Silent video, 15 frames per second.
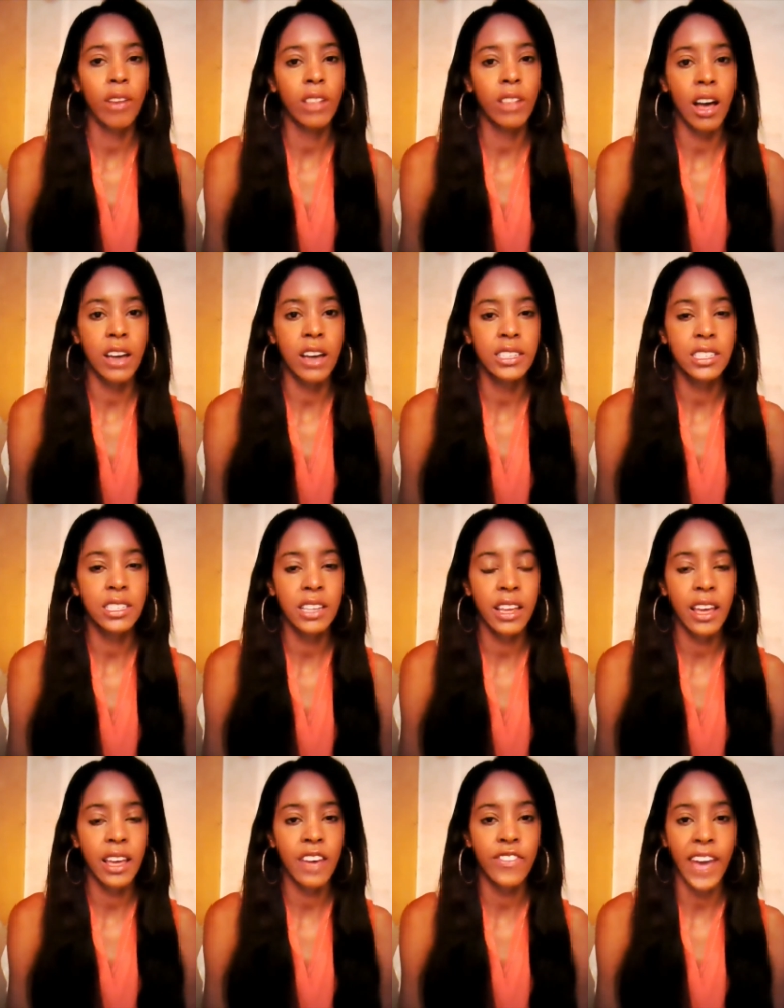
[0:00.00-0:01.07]
loss
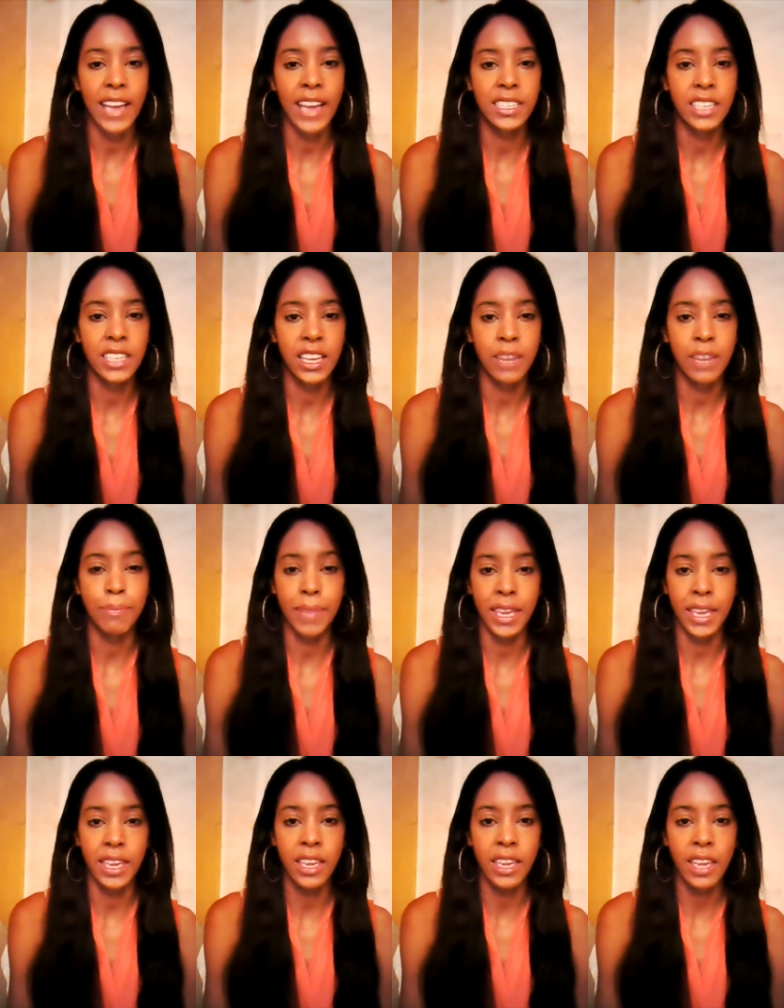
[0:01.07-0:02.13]
affected
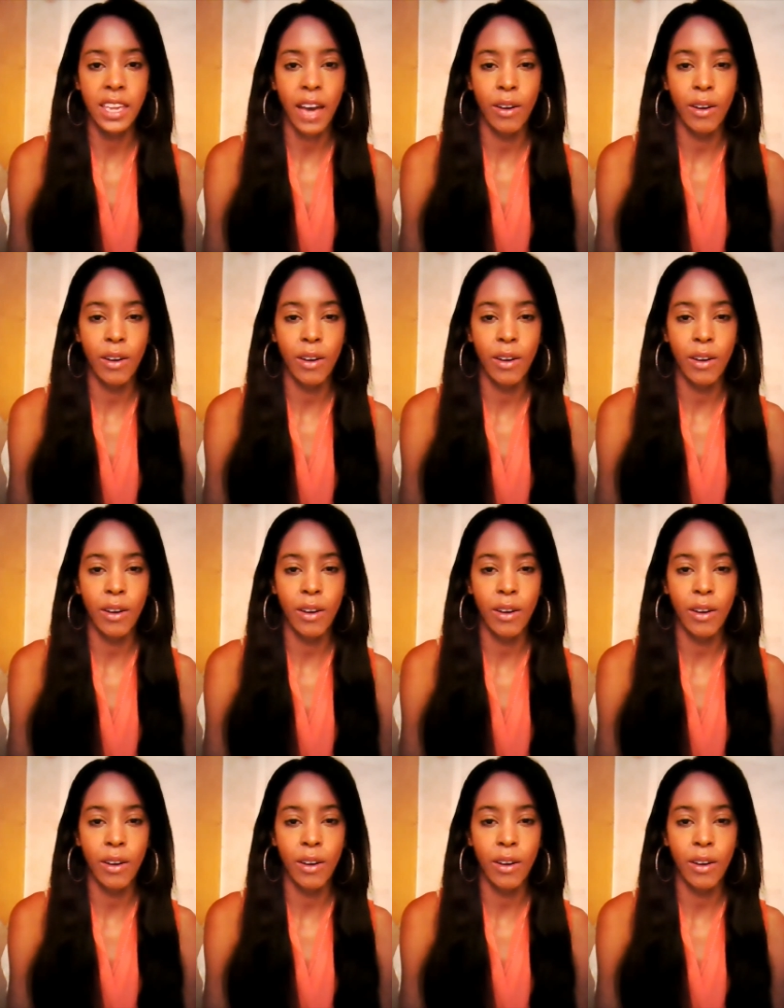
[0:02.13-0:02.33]
me,